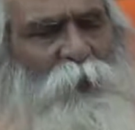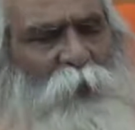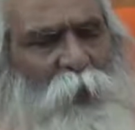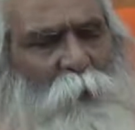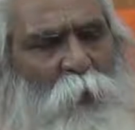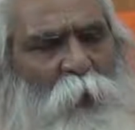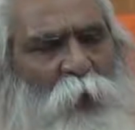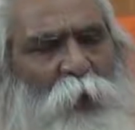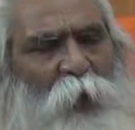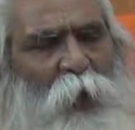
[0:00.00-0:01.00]
in the
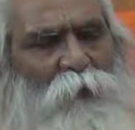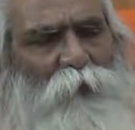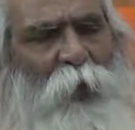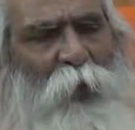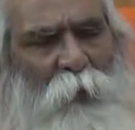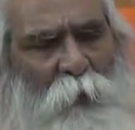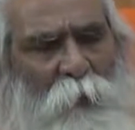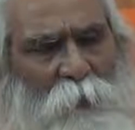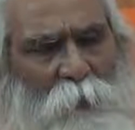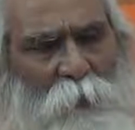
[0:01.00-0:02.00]
body of the
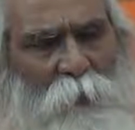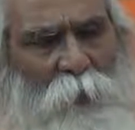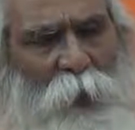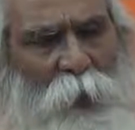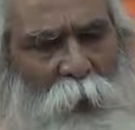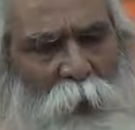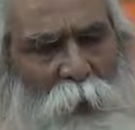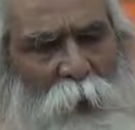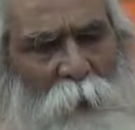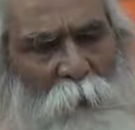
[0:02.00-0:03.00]

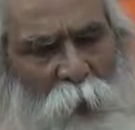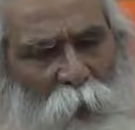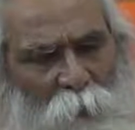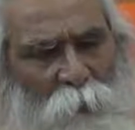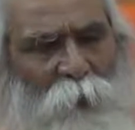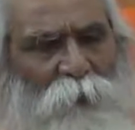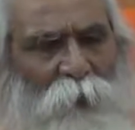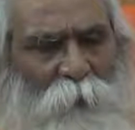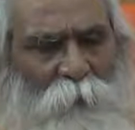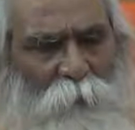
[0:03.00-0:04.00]
murder
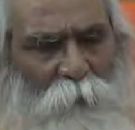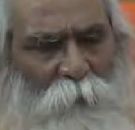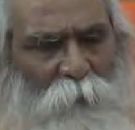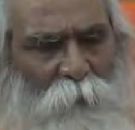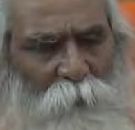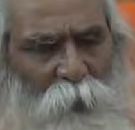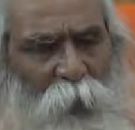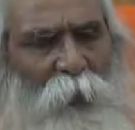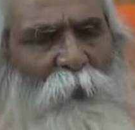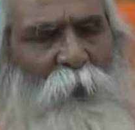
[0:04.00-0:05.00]
person,
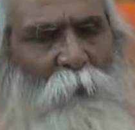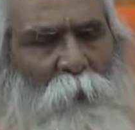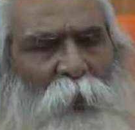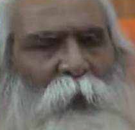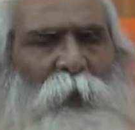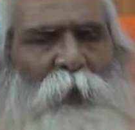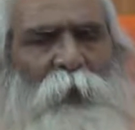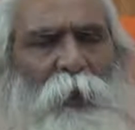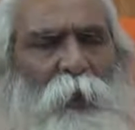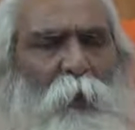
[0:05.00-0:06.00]
and the
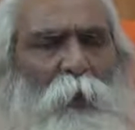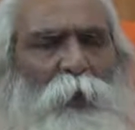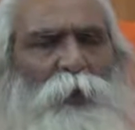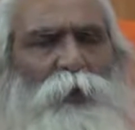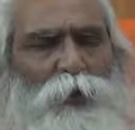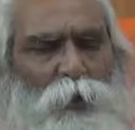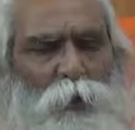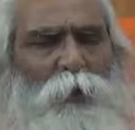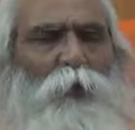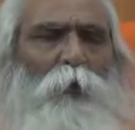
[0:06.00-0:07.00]
murderer only
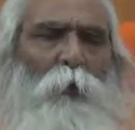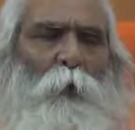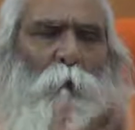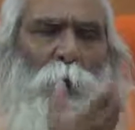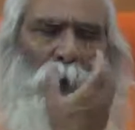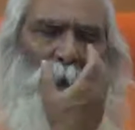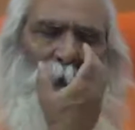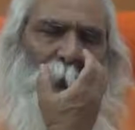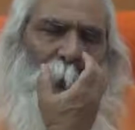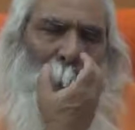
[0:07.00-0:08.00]
shoot 2 bullets.